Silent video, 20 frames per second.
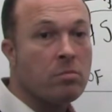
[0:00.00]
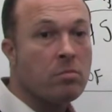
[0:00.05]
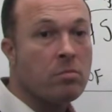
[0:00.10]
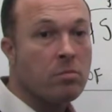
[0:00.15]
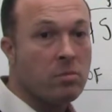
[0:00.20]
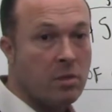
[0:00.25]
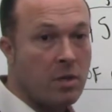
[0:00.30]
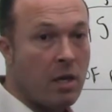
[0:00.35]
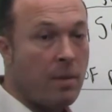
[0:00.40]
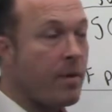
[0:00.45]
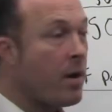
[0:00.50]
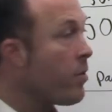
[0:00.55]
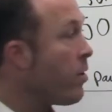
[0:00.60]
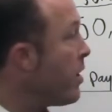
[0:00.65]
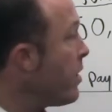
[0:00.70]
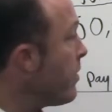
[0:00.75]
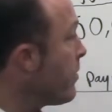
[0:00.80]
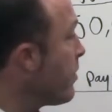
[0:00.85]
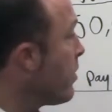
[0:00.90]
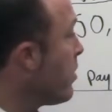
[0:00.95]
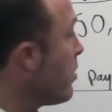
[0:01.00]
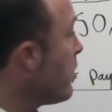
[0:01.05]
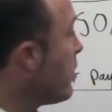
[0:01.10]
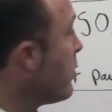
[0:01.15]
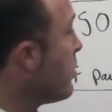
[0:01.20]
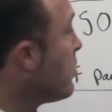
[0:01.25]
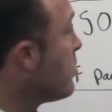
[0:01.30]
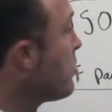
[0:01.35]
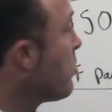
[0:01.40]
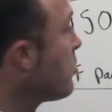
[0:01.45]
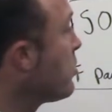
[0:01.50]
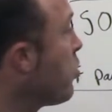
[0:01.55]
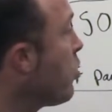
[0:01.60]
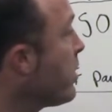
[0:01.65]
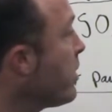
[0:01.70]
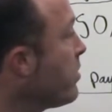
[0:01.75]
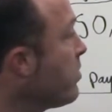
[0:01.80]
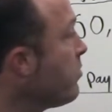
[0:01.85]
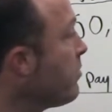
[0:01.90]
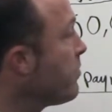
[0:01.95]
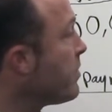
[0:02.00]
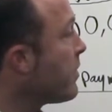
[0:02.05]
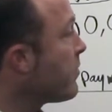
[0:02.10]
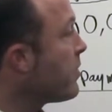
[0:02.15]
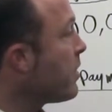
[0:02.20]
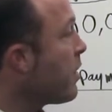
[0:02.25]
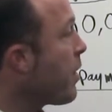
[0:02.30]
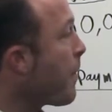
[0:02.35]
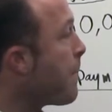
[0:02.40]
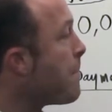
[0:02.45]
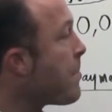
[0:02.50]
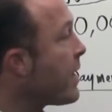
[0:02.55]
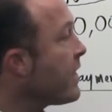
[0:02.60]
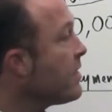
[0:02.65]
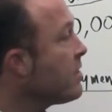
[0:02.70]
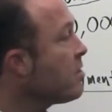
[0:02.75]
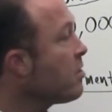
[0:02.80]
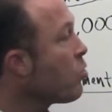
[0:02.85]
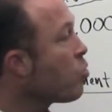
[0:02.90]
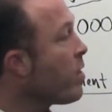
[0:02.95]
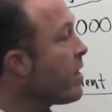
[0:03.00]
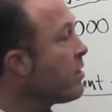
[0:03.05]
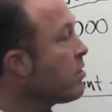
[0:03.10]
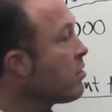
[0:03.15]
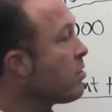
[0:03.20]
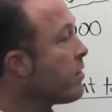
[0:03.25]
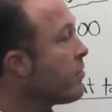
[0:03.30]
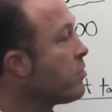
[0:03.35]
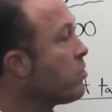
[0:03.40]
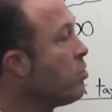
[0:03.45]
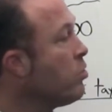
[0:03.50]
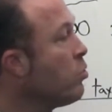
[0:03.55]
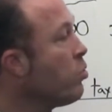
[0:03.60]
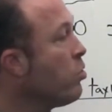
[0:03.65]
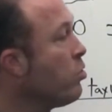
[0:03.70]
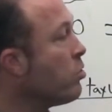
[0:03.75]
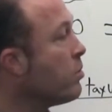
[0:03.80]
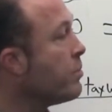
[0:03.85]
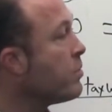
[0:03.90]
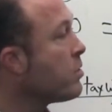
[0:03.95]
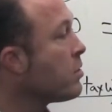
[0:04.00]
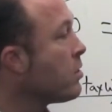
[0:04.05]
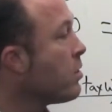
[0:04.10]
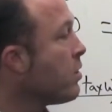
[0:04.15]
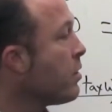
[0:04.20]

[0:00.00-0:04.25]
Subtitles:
Sound about right? So $2,250 minus the rental of 2 rooms,